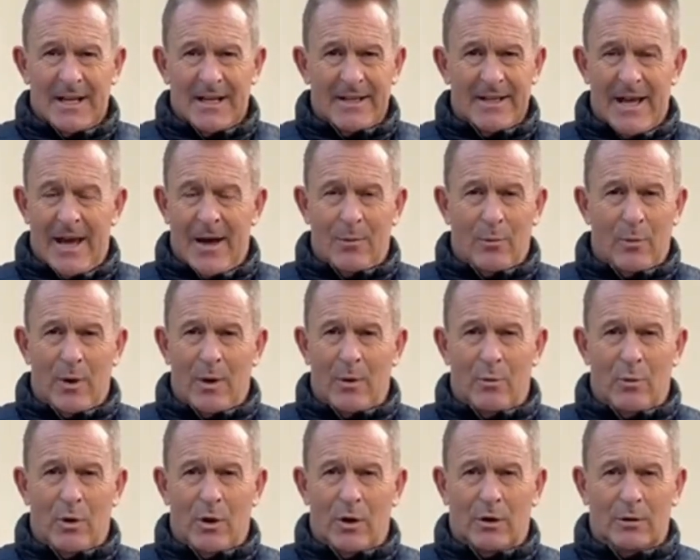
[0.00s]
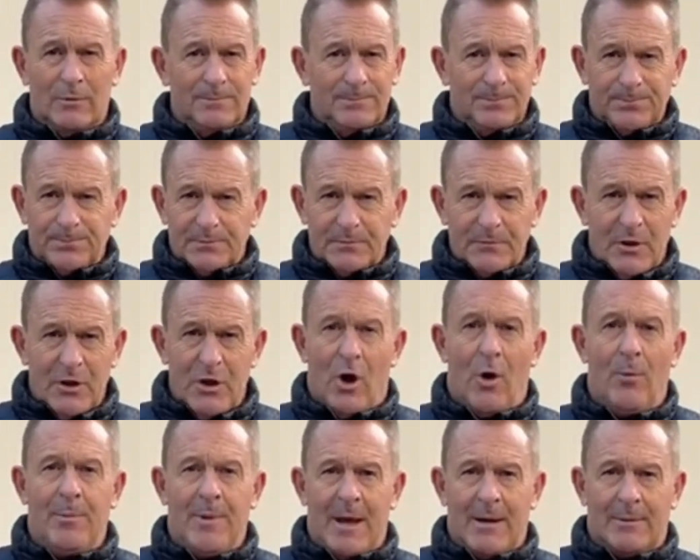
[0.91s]
that we will
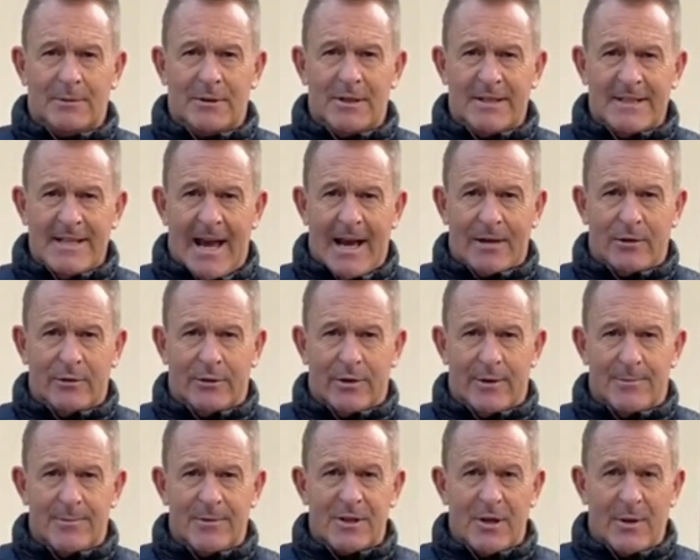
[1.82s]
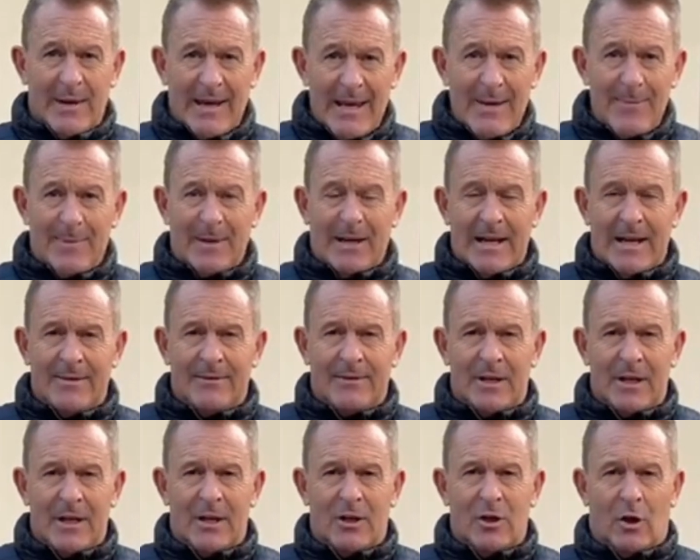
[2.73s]
not be able to tackle them. So he believed
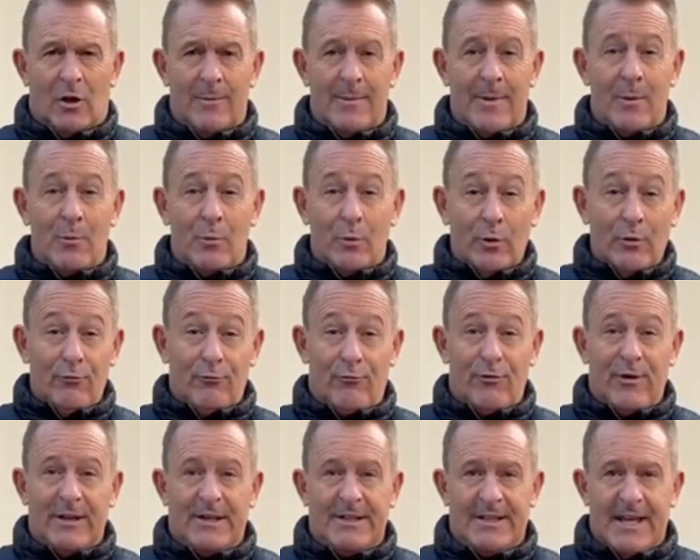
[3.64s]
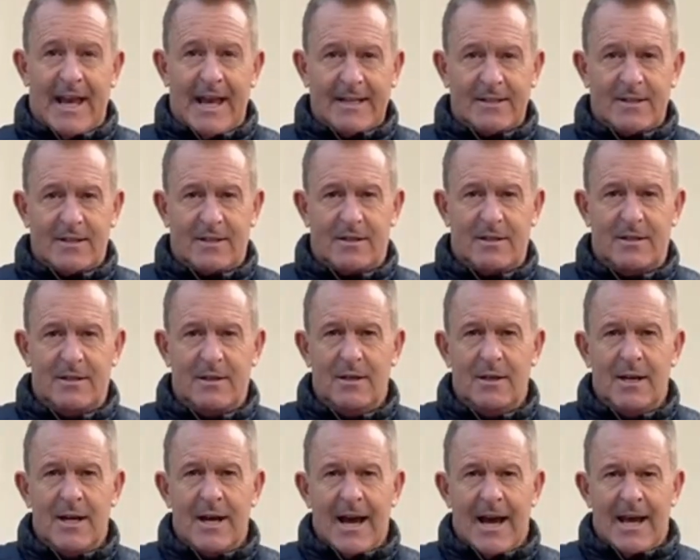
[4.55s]
that the economy wouldn't reset,
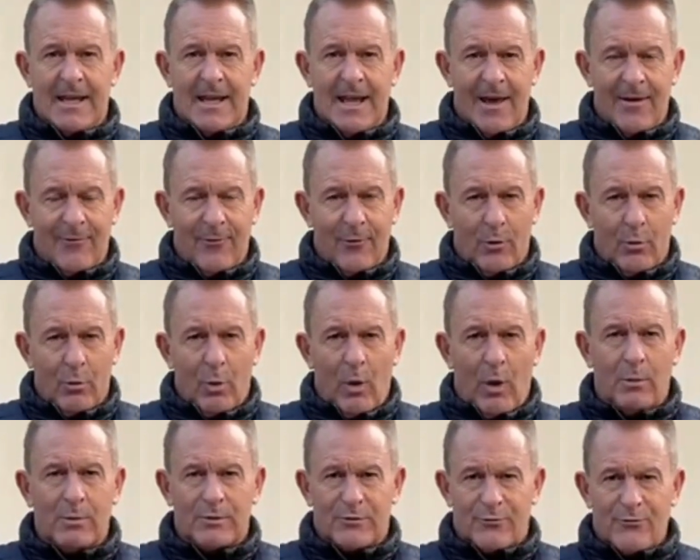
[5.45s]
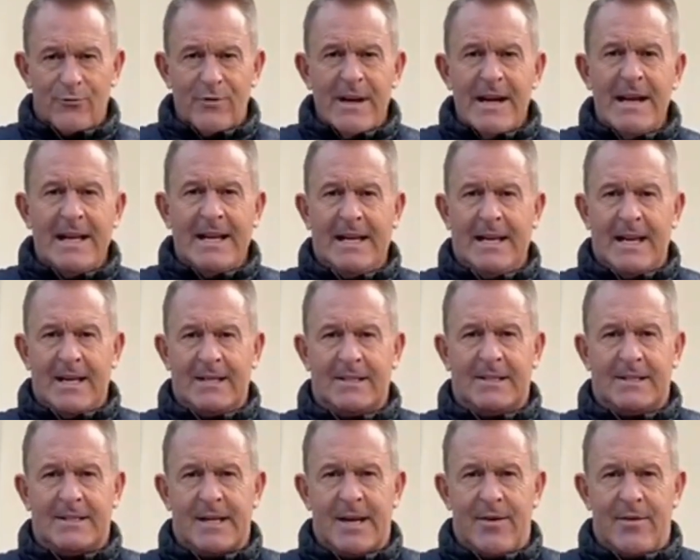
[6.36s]
and therefore what was really
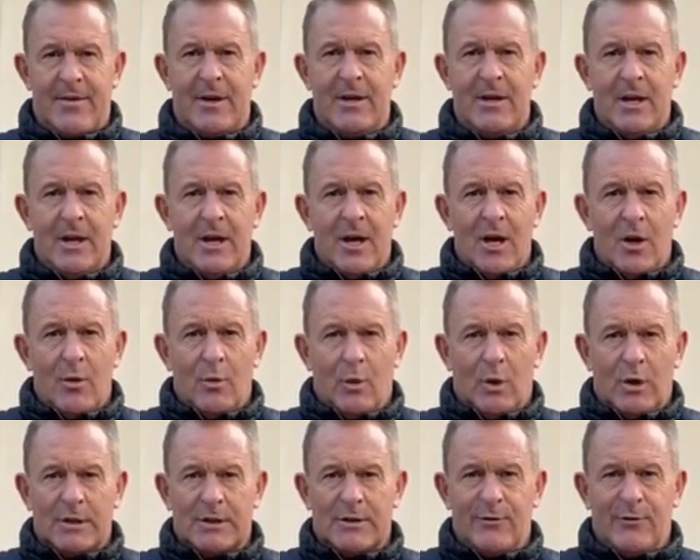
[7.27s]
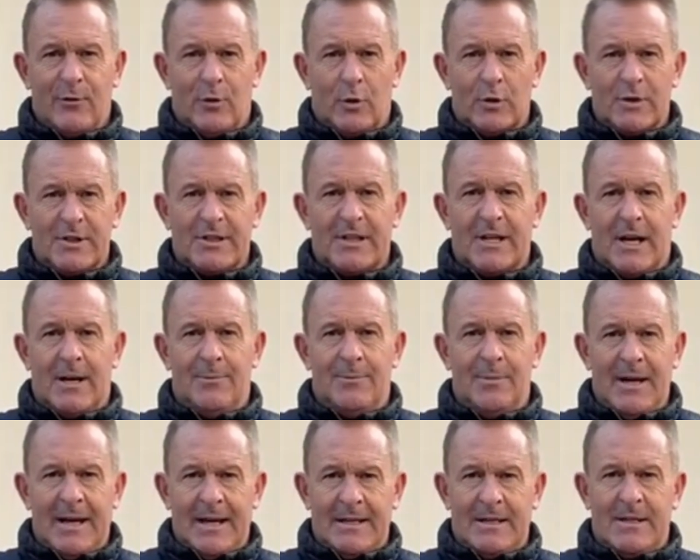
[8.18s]
necessary was for
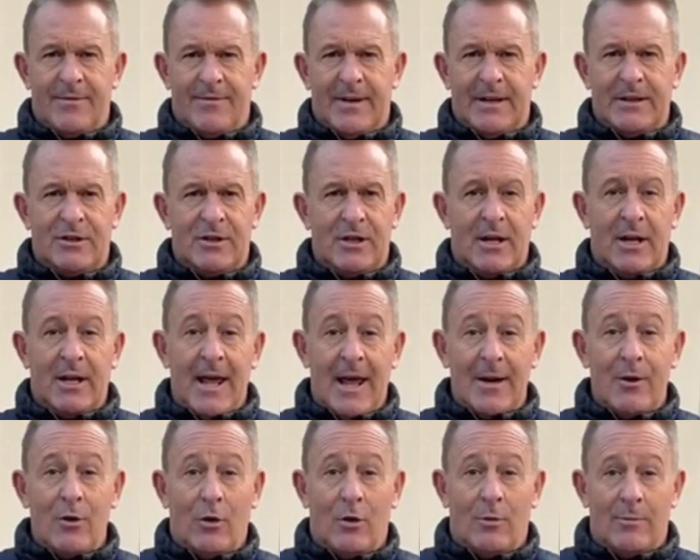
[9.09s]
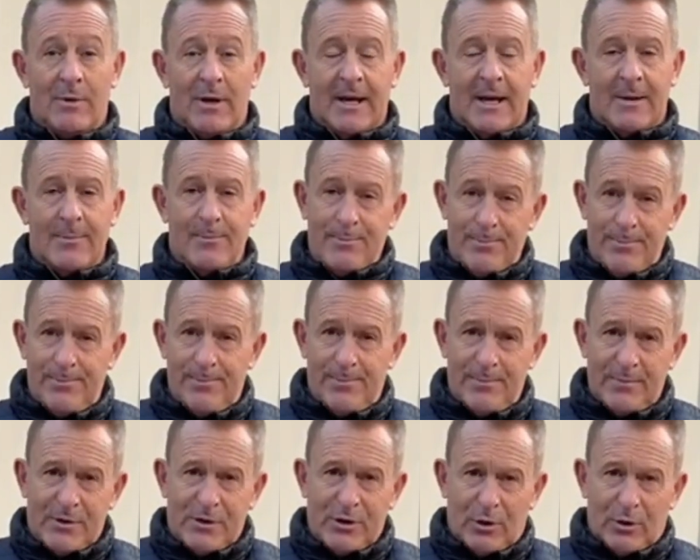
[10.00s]
some intervention, and that normally
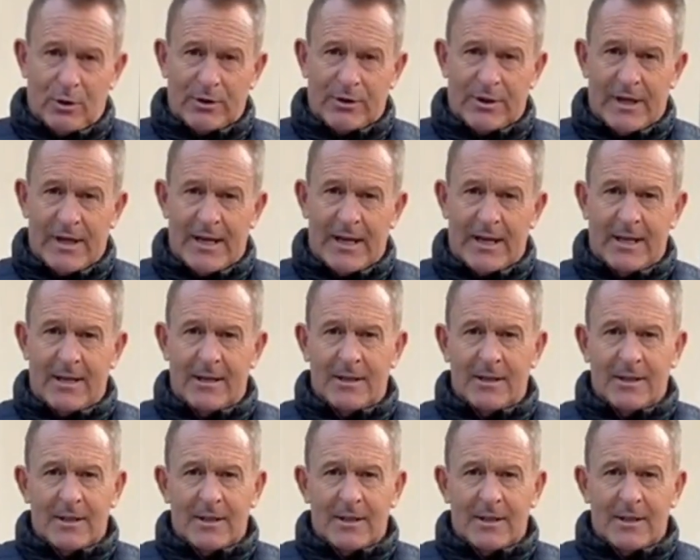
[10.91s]
took the